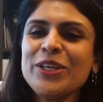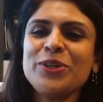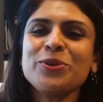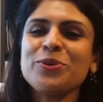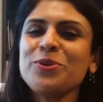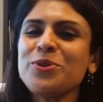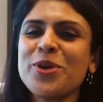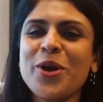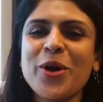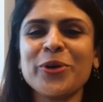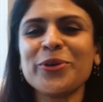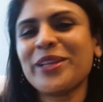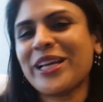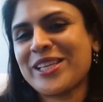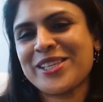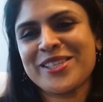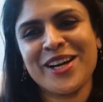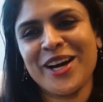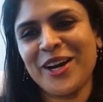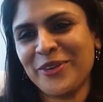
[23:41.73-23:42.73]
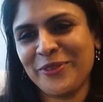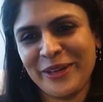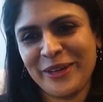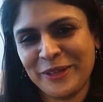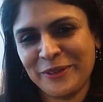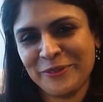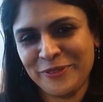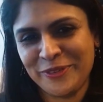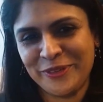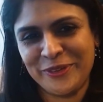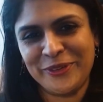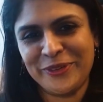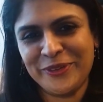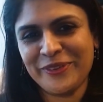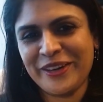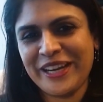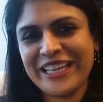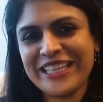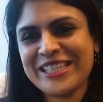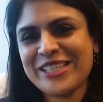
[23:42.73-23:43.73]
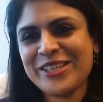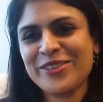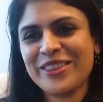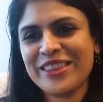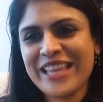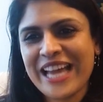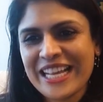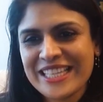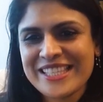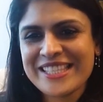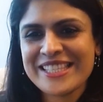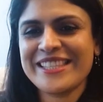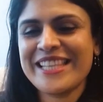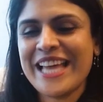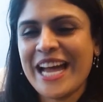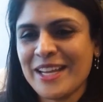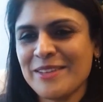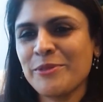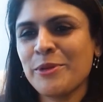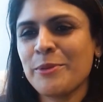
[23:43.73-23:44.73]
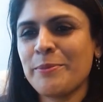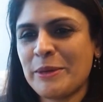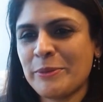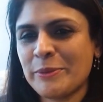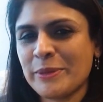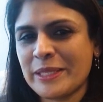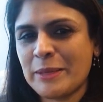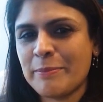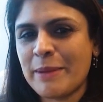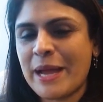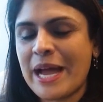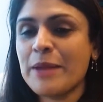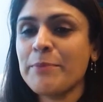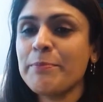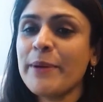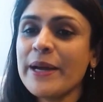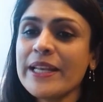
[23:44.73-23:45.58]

That's not real food, right? So that would be really bad.